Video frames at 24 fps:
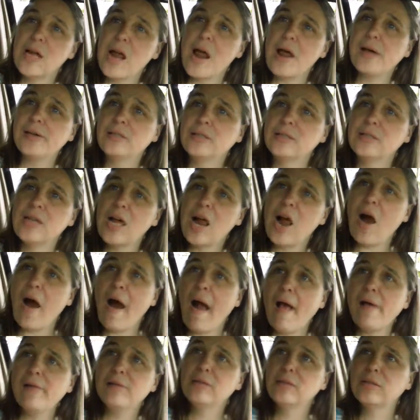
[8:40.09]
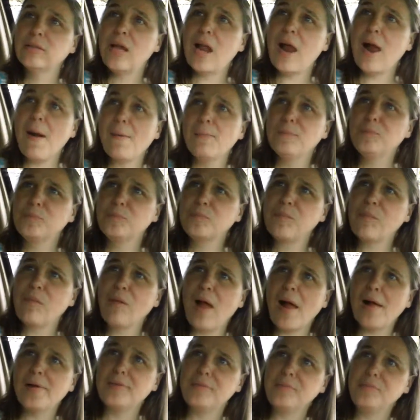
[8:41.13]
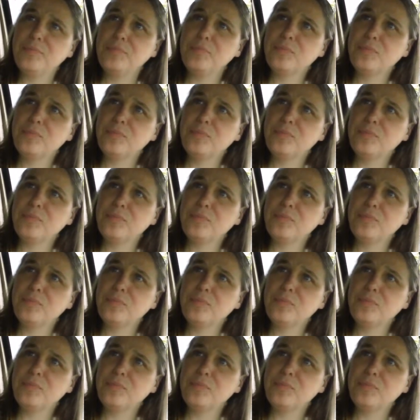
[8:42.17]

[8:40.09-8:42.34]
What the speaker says: Yeah, like I'm going to eat that.